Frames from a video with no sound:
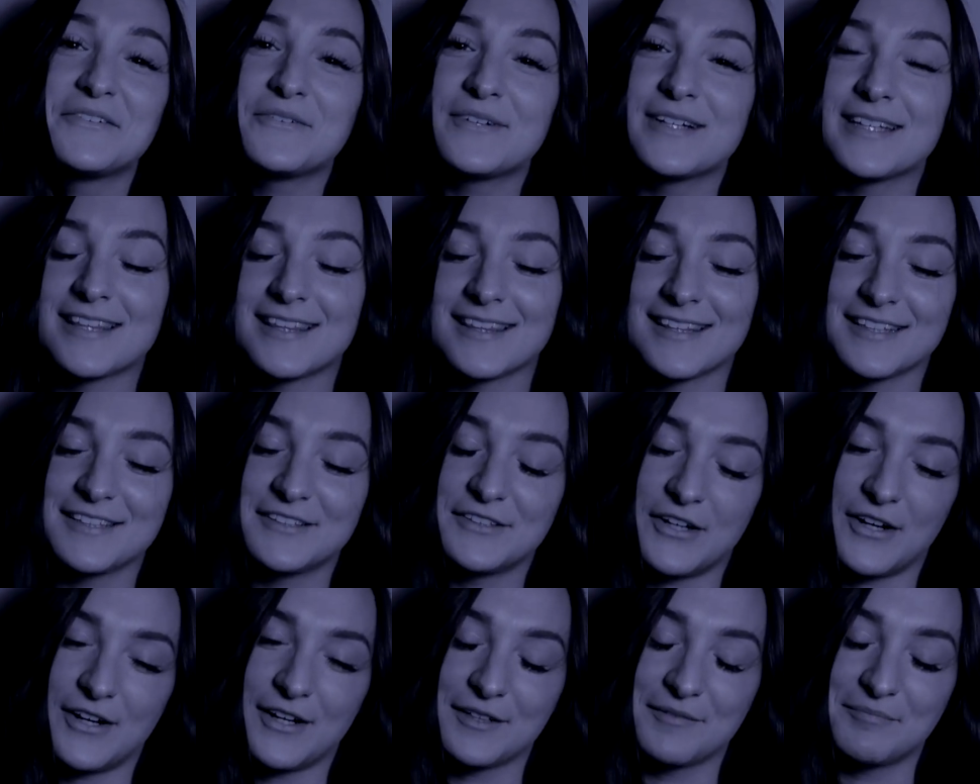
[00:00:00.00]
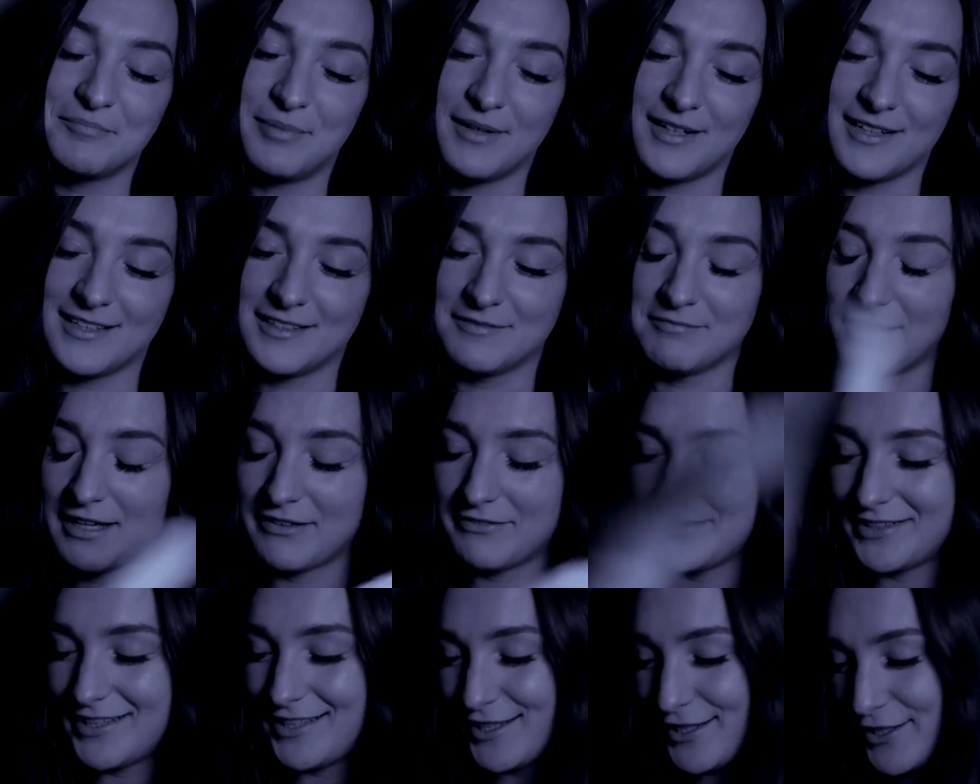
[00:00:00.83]
with a dog butt in
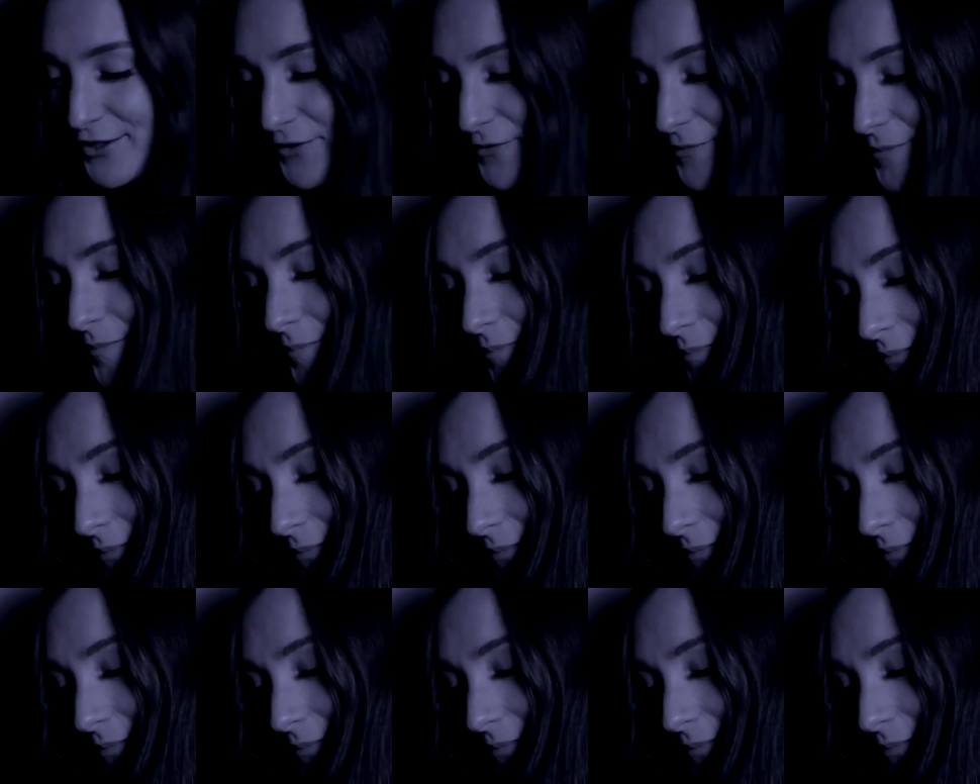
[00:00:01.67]
my video.